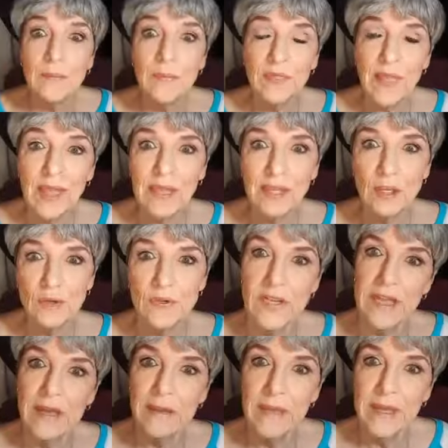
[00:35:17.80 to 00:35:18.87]
Thank you,
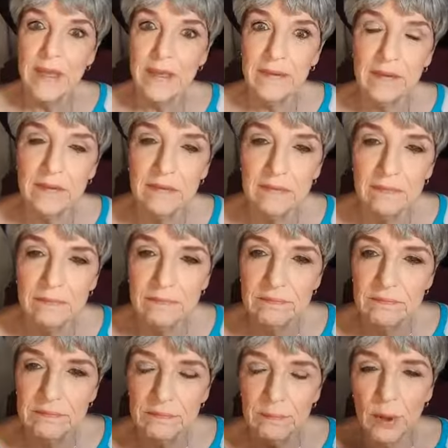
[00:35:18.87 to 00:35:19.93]
Tammy.
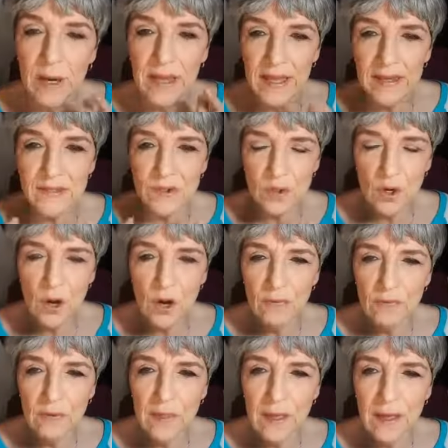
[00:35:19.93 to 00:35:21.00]
Pray extra hard
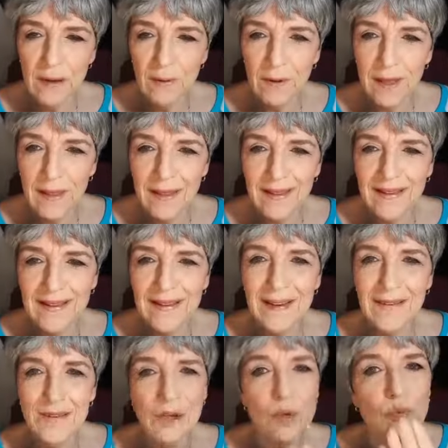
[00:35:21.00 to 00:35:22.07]
for that, okay? I
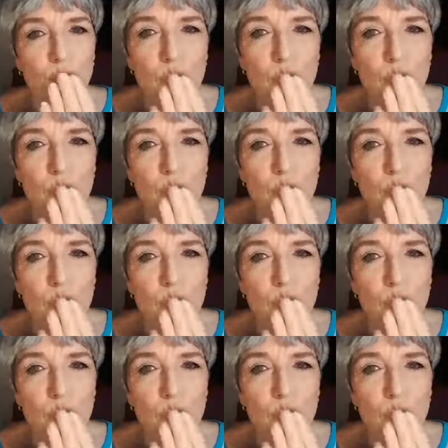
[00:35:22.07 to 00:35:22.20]
love you.